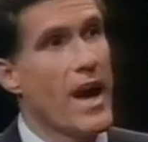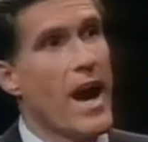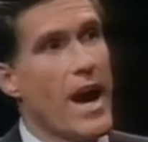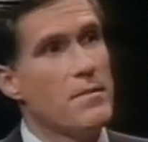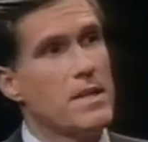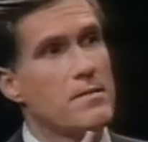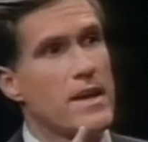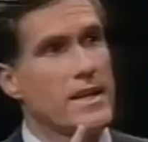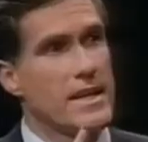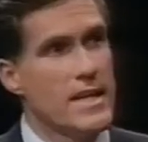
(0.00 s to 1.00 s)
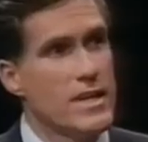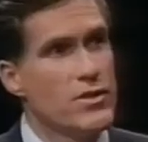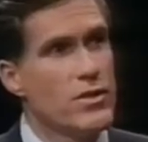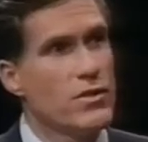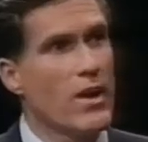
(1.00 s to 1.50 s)
I'm going to make it
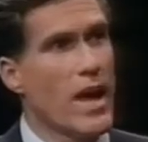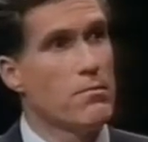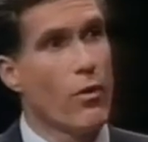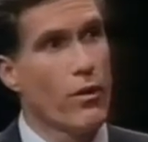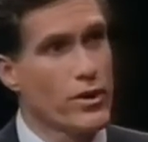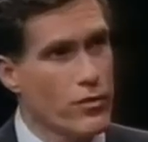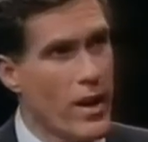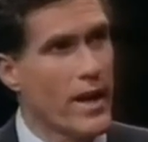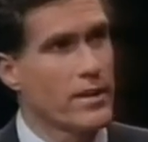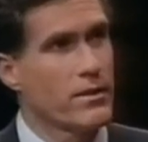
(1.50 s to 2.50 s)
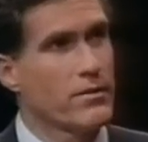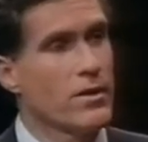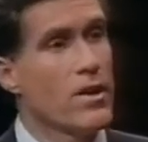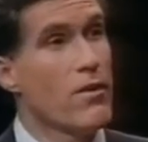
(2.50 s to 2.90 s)
easier and more attractive